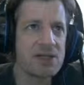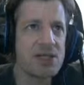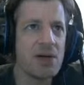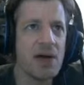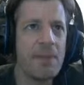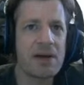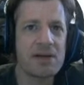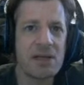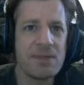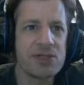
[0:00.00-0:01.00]
So, Epic
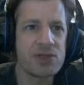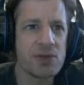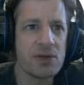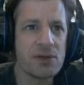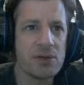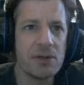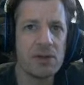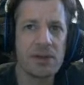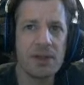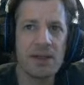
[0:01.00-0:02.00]
Autonomous Drone.
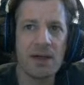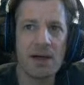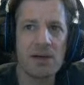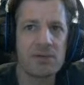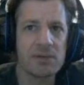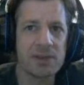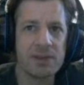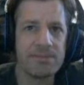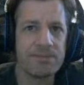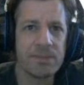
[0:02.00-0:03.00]
Okay, I don't
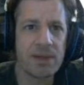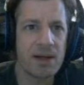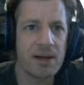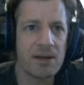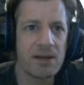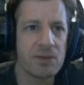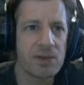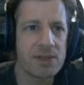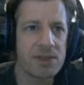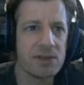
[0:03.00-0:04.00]
really get how that
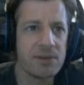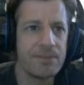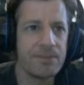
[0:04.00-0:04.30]
works at all.